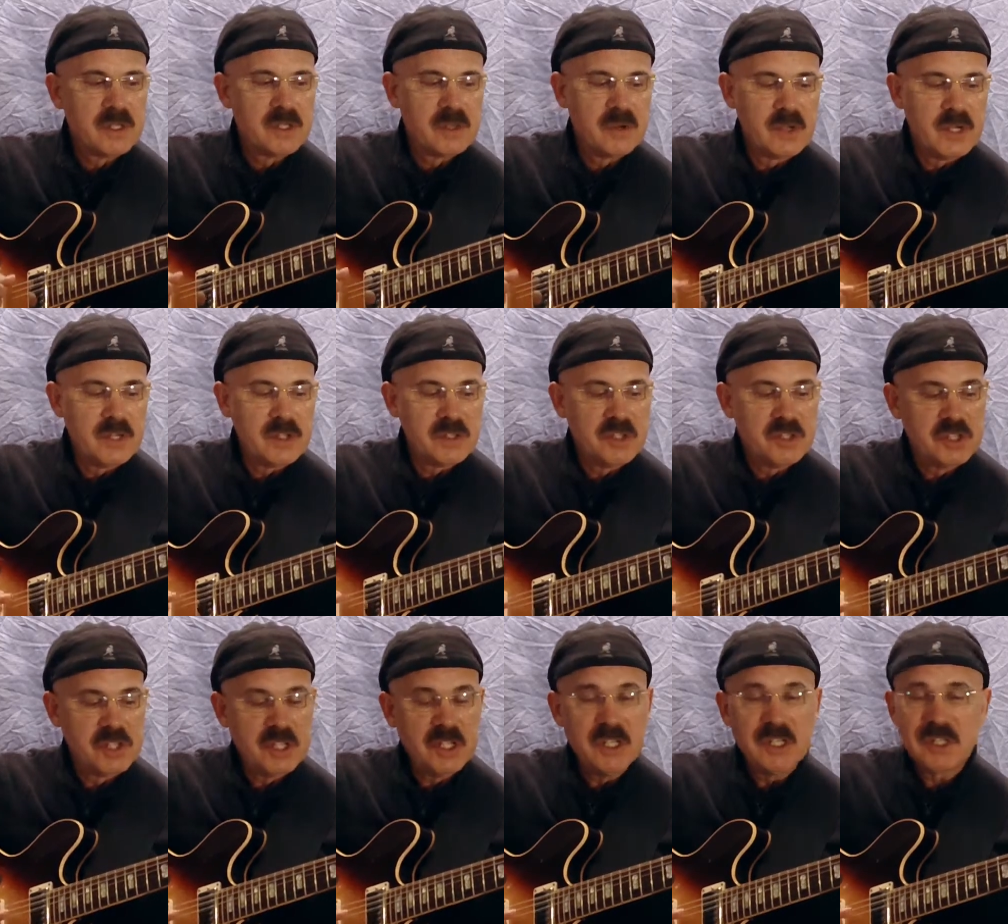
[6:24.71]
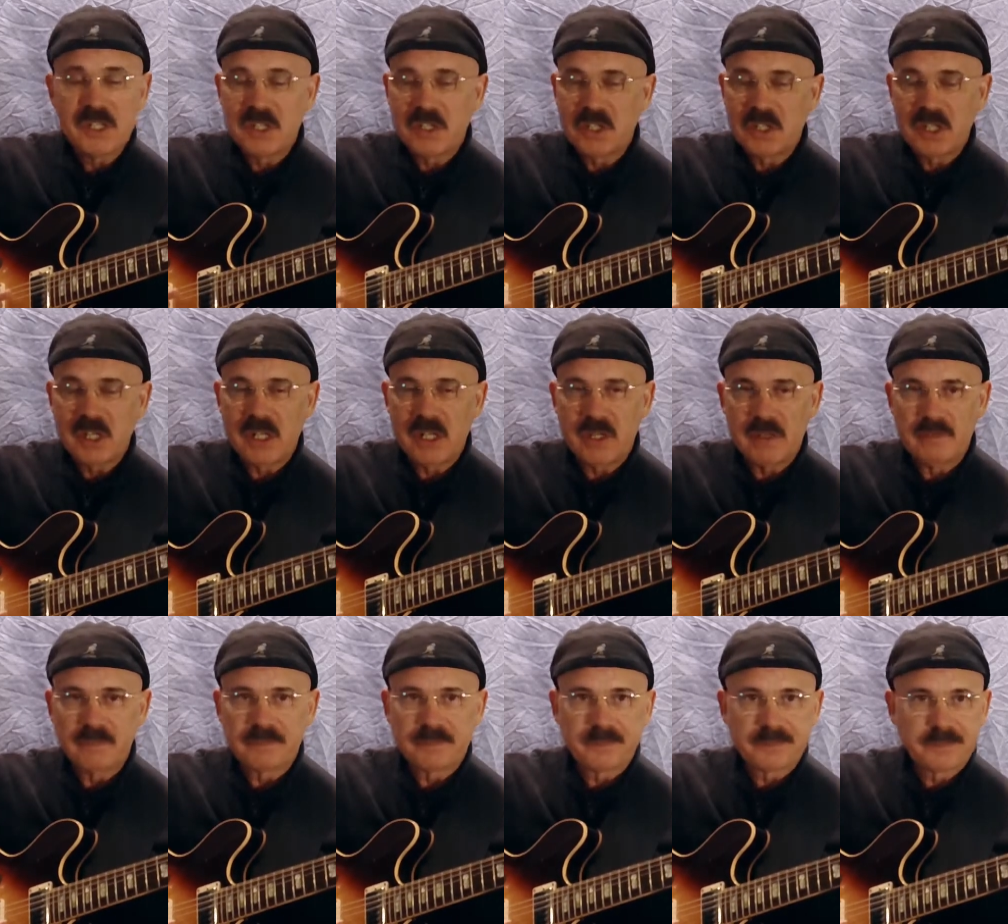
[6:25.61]
So here's G to G,
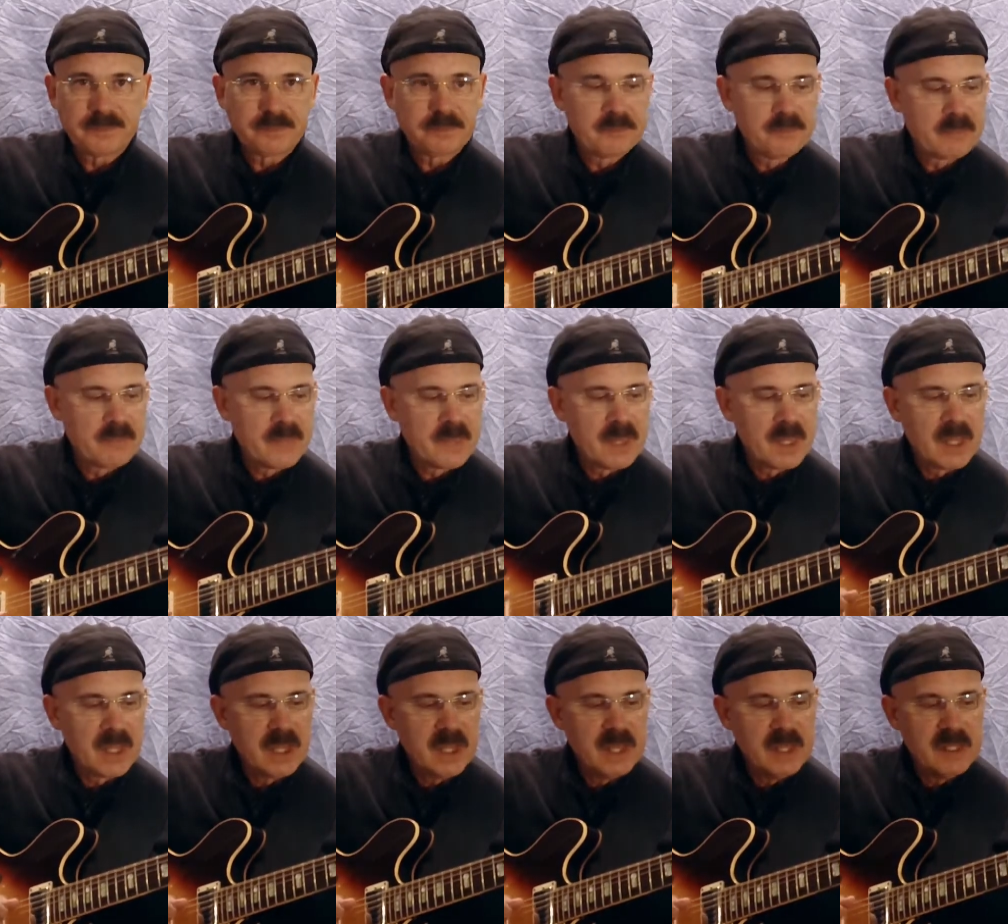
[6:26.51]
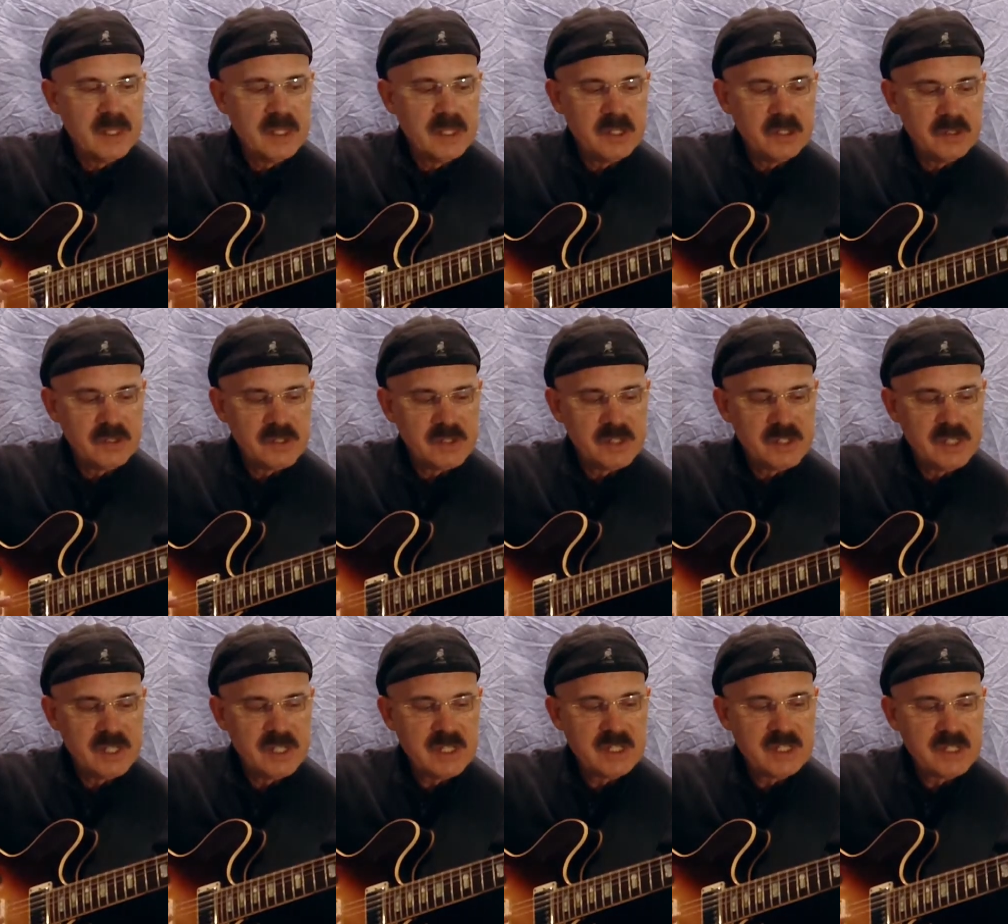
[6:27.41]
and then here's
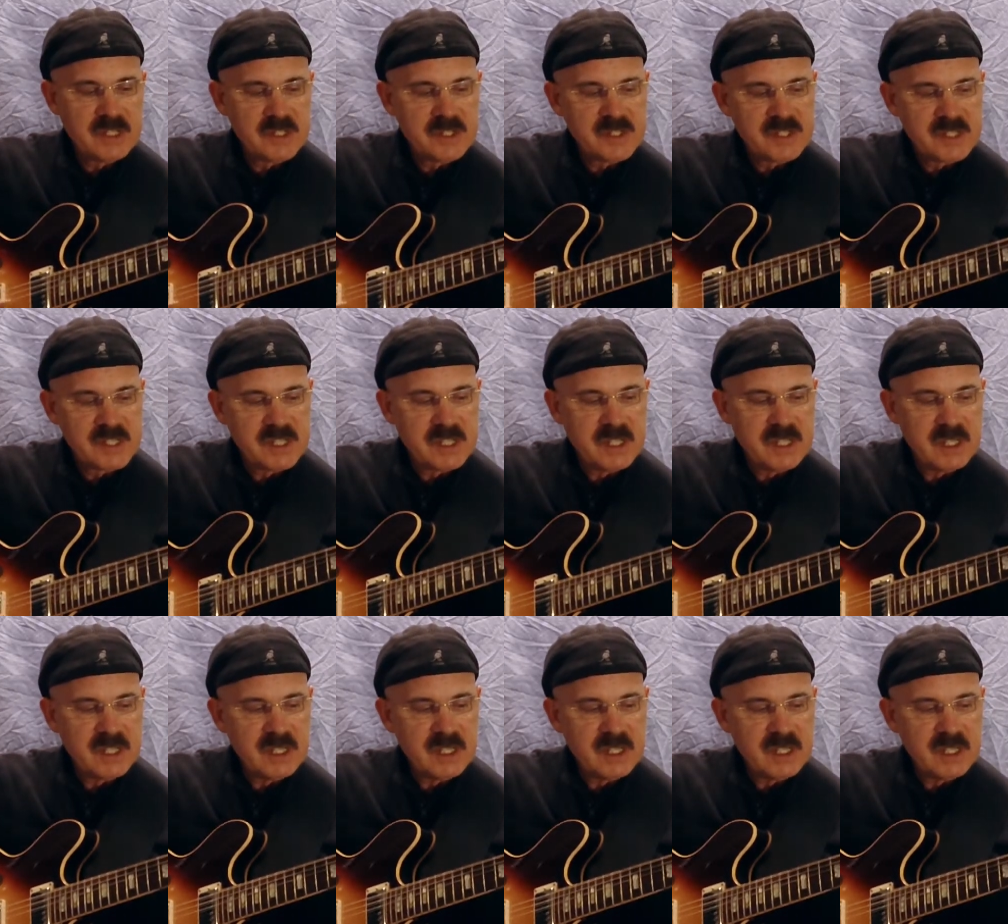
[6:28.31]
C to C,